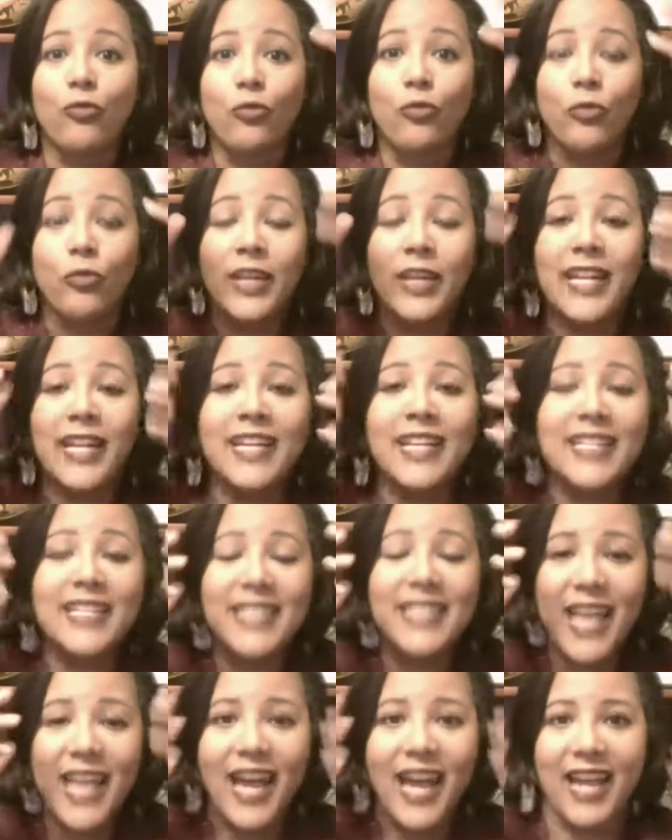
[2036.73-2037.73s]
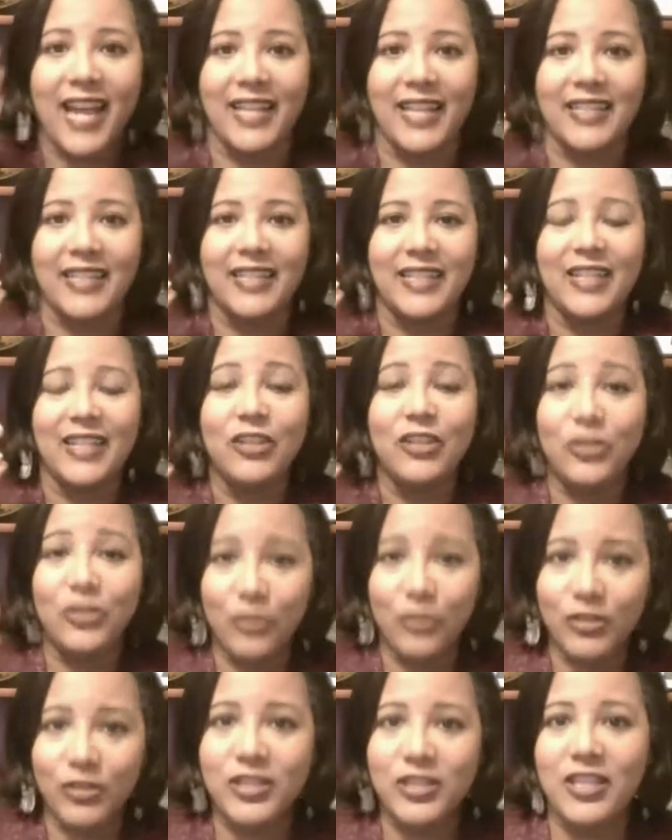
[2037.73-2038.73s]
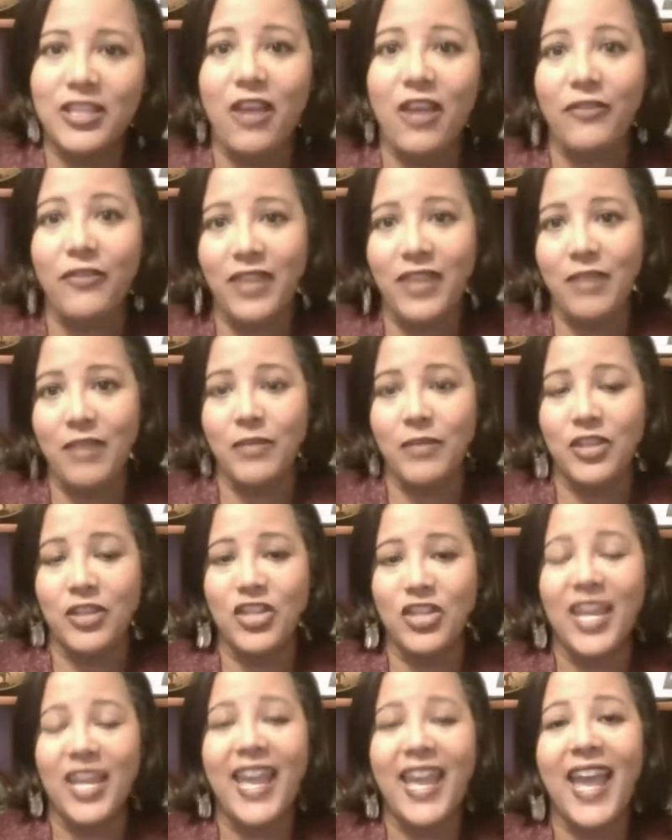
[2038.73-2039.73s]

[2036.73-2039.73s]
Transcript: redesign your self-image